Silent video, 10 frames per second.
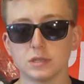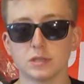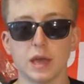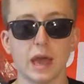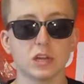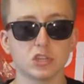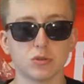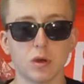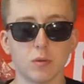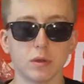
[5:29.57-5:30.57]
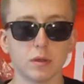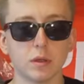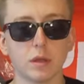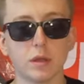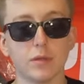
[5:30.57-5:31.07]
is the astronaut one.
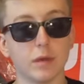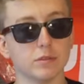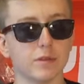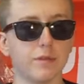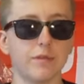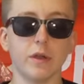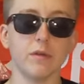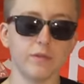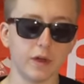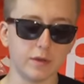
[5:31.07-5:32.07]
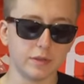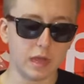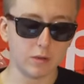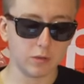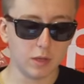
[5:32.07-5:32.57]
That was a very fire
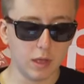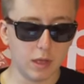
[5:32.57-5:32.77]
towel.